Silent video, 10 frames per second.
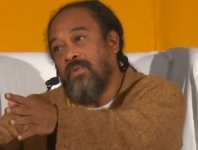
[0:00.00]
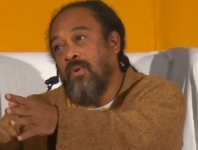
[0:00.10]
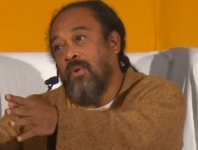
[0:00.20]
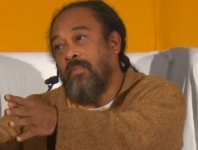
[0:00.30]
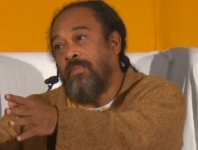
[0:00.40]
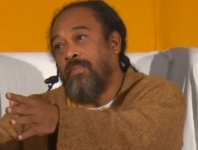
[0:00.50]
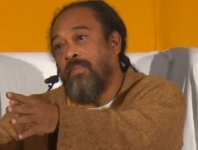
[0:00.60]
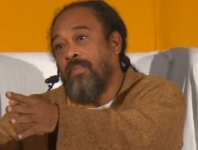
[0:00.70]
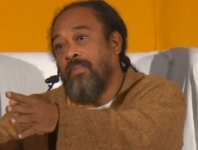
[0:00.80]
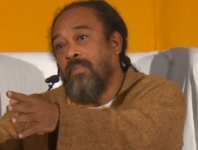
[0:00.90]
go.
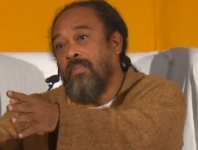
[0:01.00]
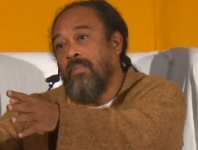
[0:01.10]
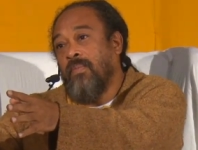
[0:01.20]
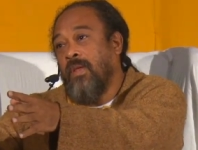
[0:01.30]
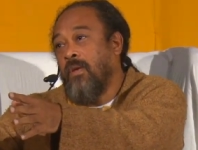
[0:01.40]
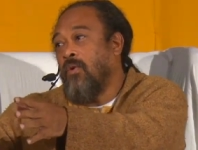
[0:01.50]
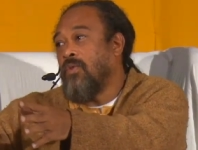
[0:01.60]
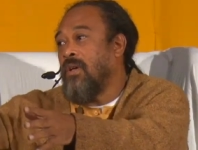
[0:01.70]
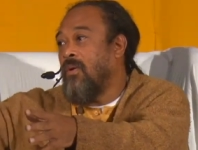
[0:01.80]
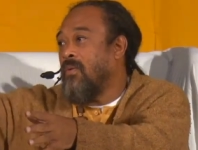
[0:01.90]
He
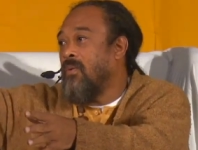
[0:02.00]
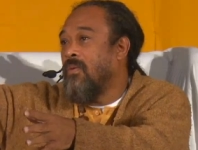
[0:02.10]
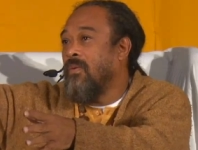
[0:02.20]
goes out.